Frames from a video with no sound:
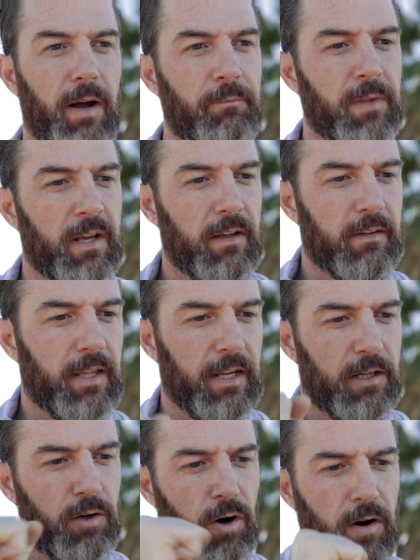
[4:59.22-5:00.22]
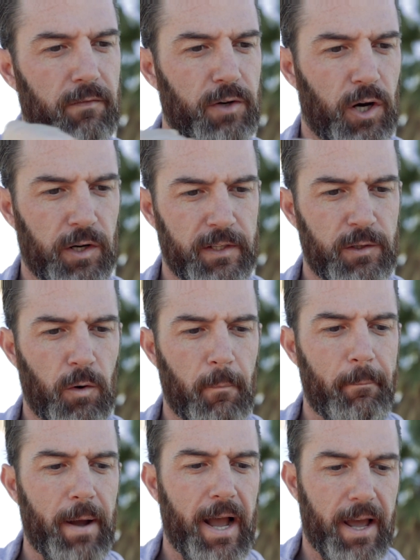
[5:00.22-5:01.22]
but they carved
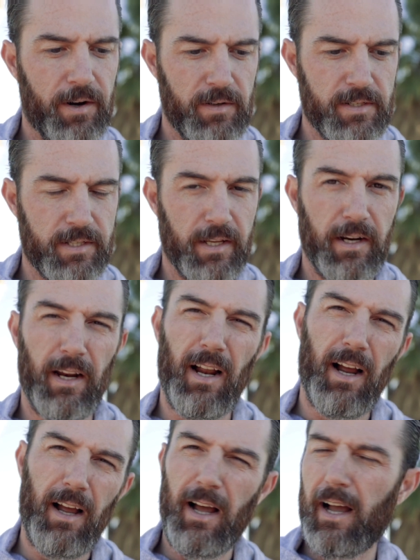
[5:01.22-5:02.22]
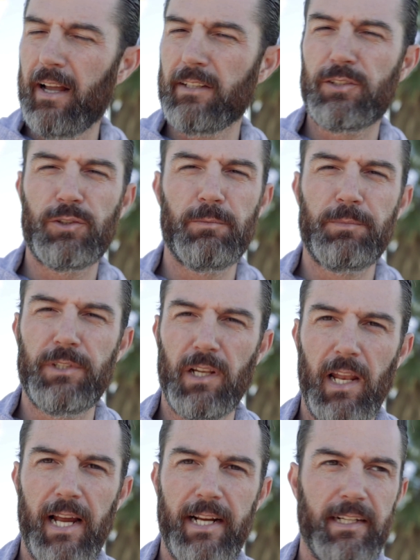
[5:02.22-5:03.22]
honeycomb patterns in it, I assume to
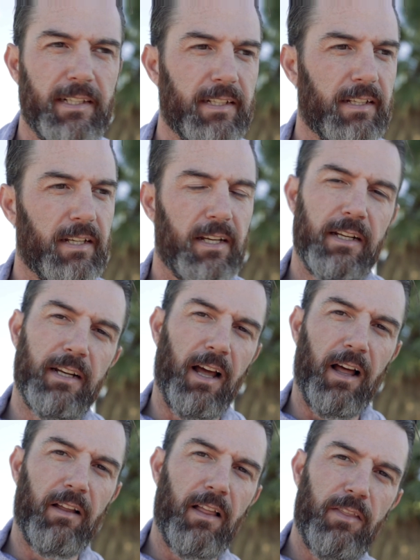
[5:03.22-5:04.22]
lighten it. Now,